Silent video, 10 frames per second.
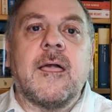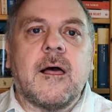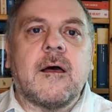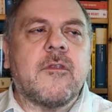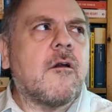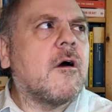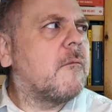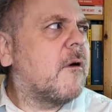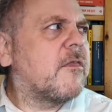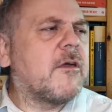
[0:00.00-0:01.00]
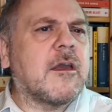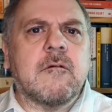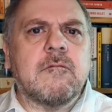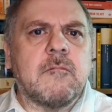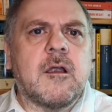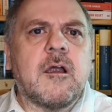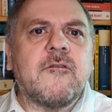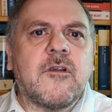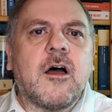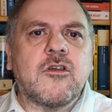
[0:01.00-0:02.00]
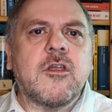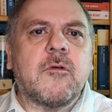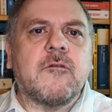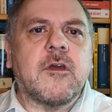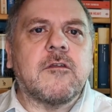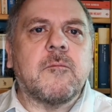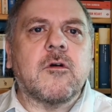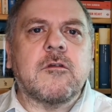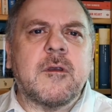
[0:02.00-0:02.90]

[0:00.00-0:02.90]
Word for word: Uh, there are, I think, a, a, large number of these books,